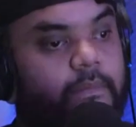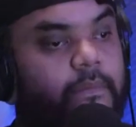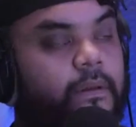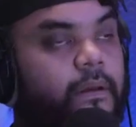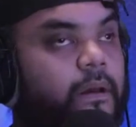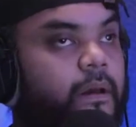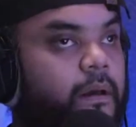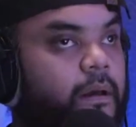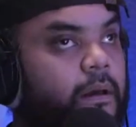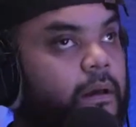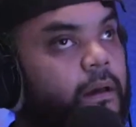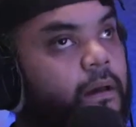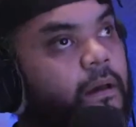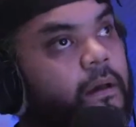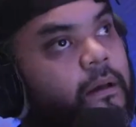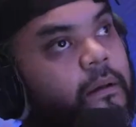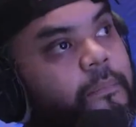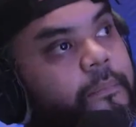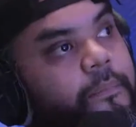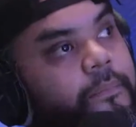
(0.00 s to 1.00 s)

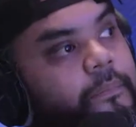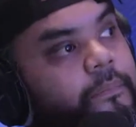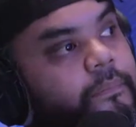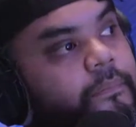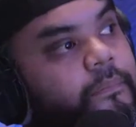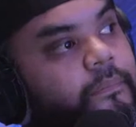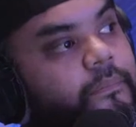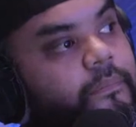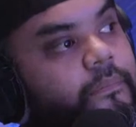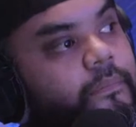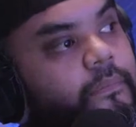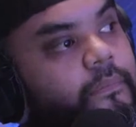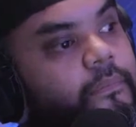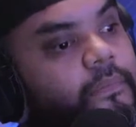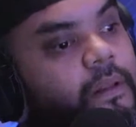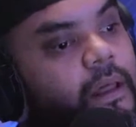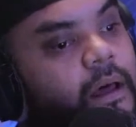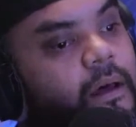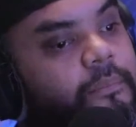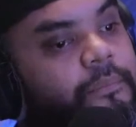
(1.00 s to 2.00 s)
Um,
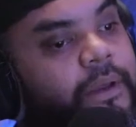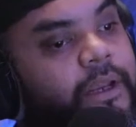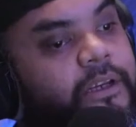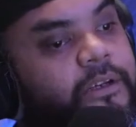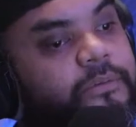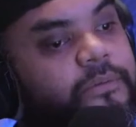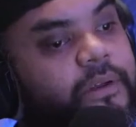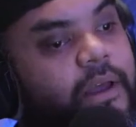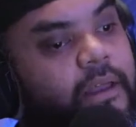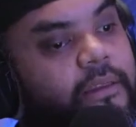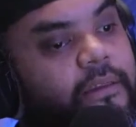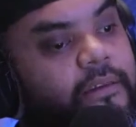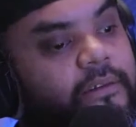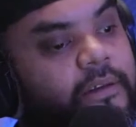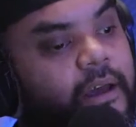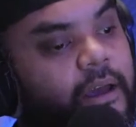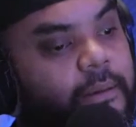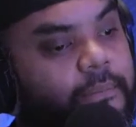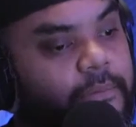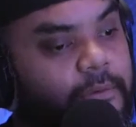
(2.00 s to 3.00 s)
Long Beach was at the
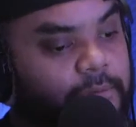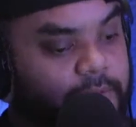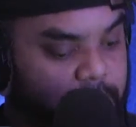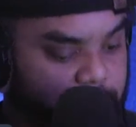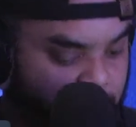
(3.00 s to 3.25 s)
time. There was my